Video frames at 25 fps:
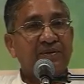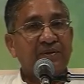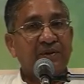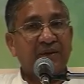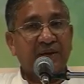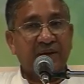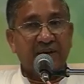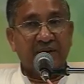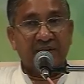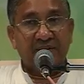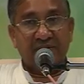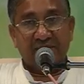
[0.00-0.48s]

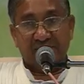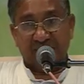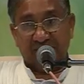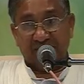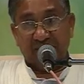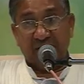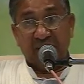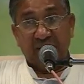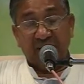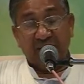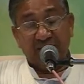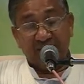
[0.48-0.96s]
And
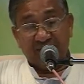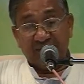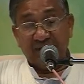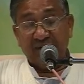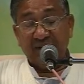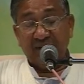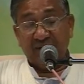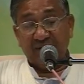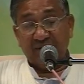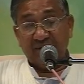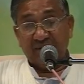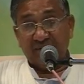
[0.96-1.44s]
I have
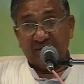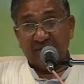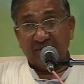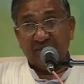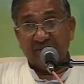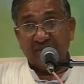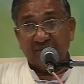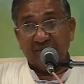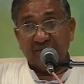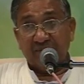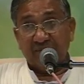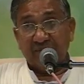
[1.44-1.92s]
seen
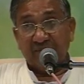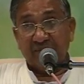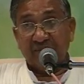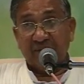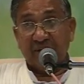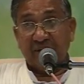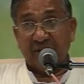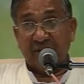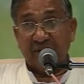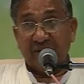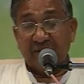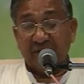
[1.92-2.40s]

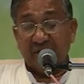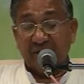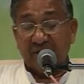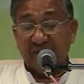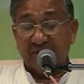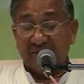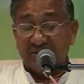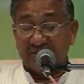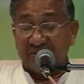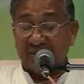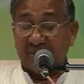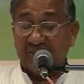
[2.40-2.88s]
that
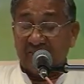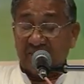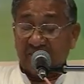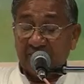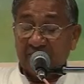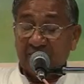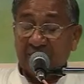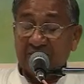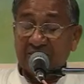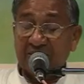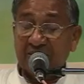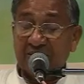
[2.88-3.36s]
some
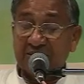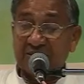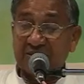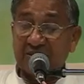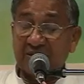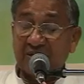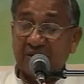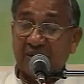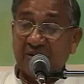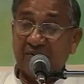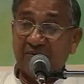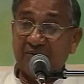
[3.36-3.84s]
of the
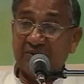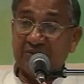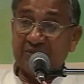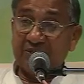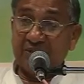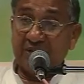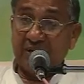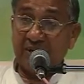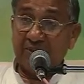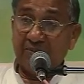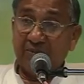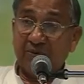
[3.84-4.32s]
sanskar
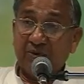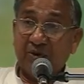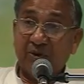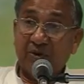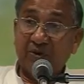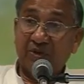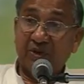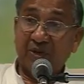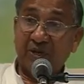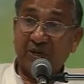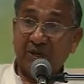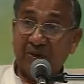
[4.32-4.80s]
which I am
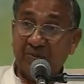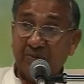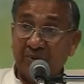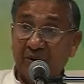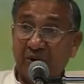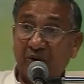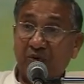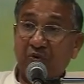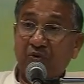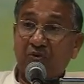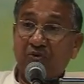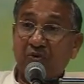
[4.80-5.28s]
not
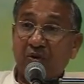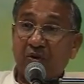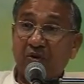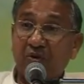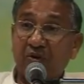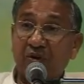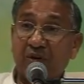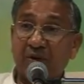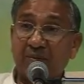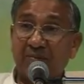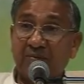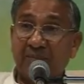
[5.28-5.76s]
able to
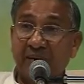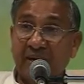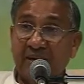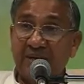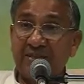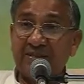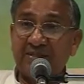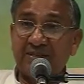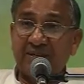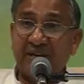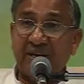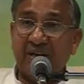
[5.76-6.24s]
conquer
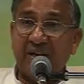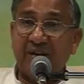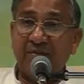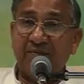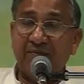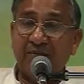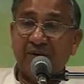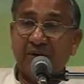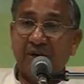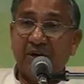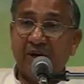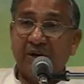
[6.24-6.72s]
myself,
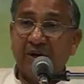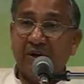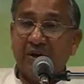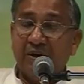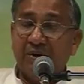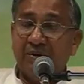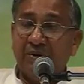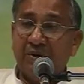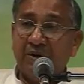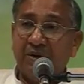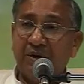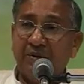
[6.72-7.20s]

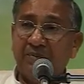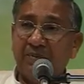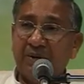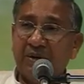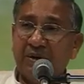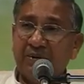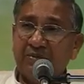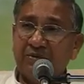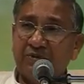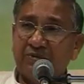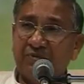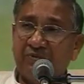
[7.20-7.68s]
it
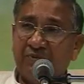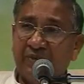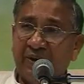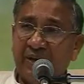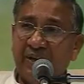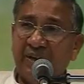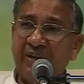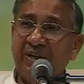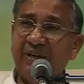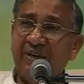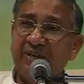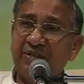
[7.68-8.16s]
becomes
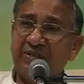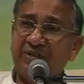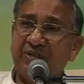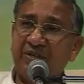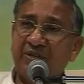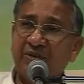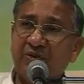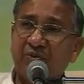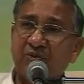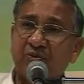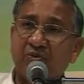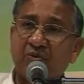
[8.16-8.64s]
very
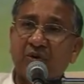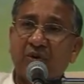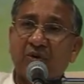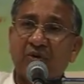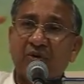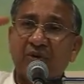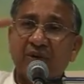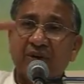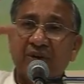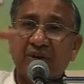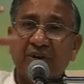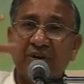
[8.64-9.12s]
easy to
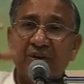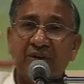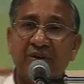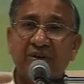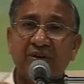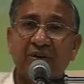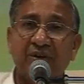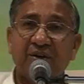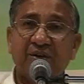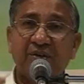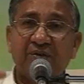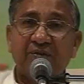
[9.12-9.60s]
conquer it
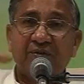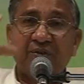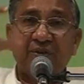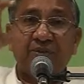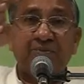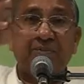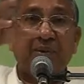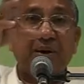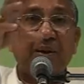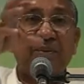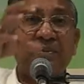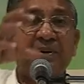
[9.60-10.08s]

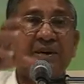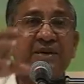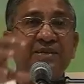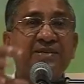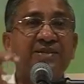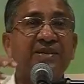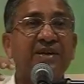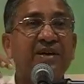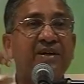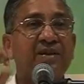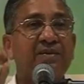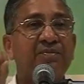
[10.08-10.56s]
with
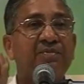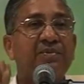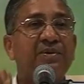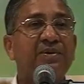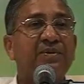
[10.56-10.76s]
Baba's help.